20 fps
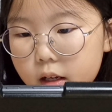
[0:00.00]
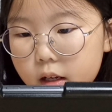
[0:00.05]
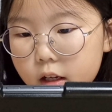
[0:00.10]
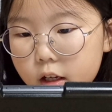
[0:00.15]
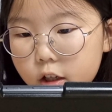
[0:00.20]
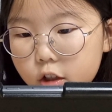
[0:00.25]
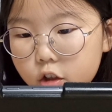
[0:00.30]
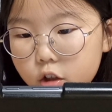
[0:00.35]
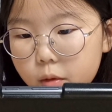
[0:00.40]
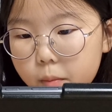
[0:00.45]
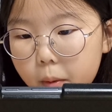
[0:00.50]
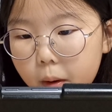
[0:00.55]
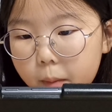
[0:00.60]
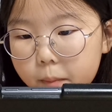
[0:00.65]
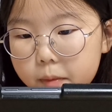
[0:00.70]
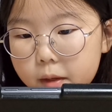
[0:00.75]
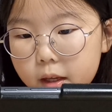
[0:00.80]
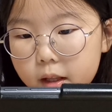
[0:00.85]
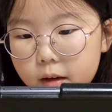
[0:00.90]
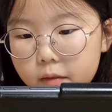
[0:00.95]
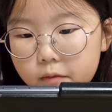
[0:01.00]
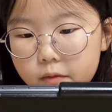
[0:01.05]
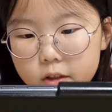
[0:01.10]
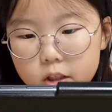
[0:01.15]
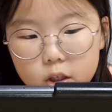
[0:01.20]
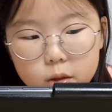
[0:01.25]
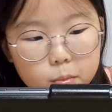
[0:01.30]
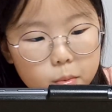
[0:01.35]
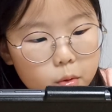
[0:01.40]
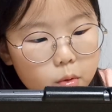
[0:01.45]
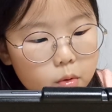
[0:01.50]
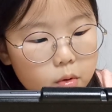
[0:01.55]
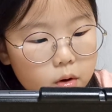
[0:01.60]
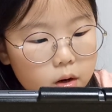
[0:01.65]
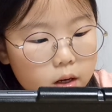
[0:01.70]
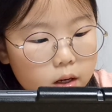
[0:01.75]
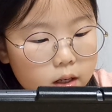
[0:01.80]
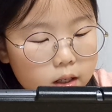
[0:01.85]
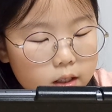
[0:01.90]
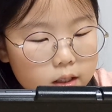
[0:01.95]
"In your pumpkin invisible?"
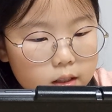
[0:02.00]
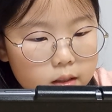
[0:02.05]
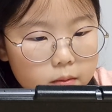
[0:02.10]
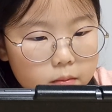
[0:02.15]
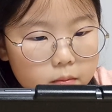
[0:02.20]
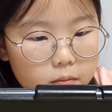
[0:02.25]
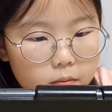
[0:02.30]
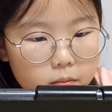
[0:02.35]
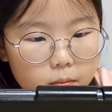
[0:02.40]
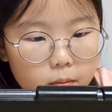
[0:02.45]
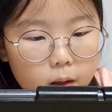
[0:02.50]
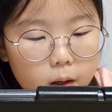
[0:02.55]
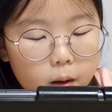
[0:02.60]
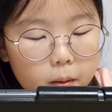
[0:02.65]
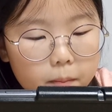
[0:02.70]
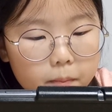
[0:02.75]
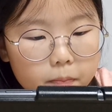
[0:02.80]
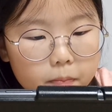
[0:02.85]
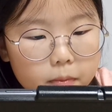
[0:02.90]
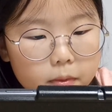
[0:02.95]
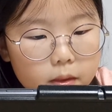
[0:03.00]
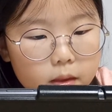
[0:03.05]
asked Mom.